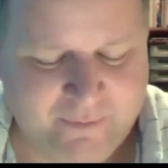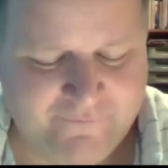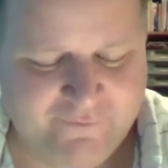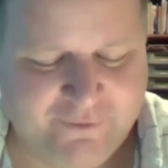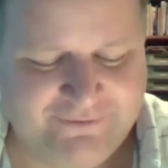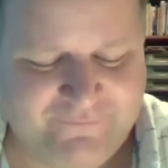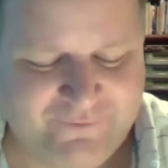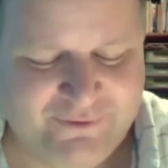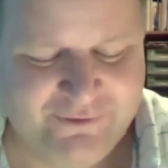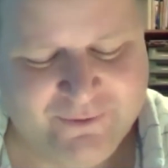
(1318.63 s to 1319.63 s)
But of course, if
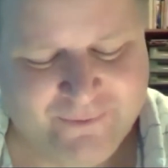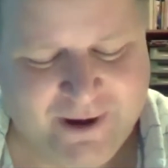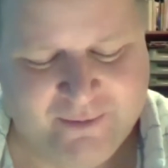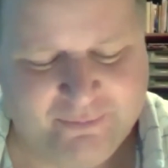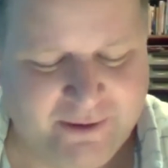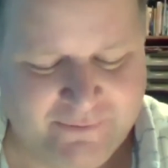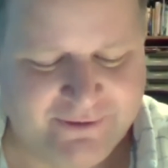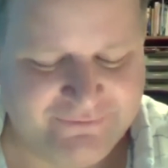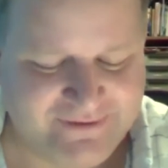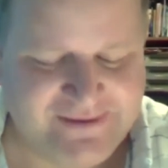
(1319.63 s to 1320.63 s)
you're doing the radio play, we
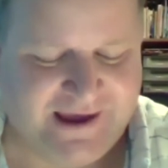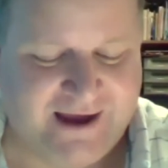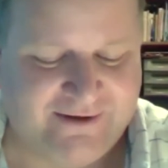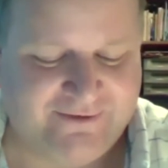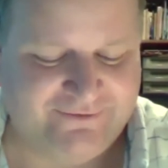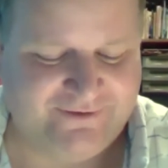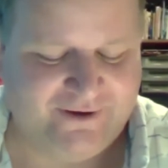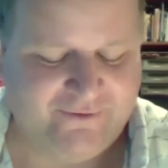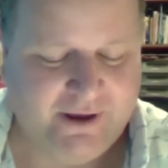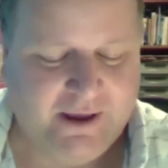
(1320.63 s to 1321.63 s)
don't see the actors.
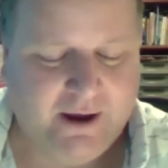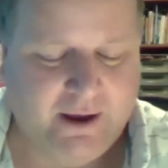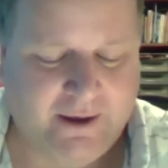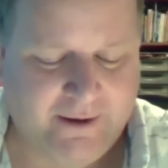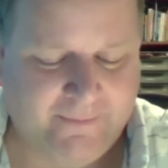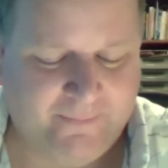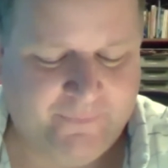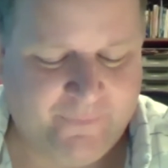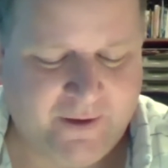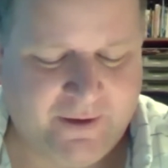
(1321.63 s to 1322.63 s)
So,
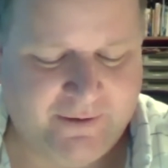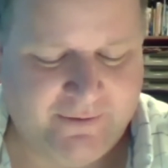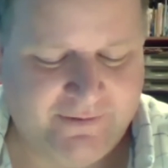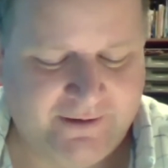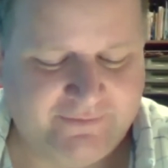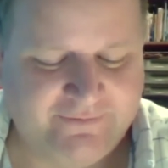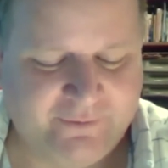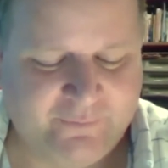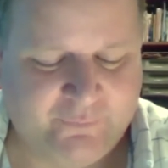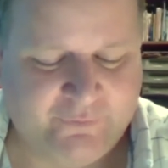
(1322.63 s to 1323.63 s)
yeah,
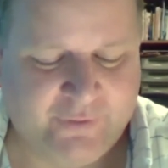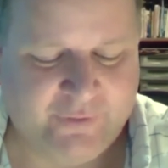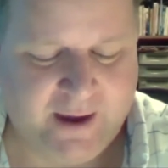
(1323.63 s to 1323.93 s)
so that.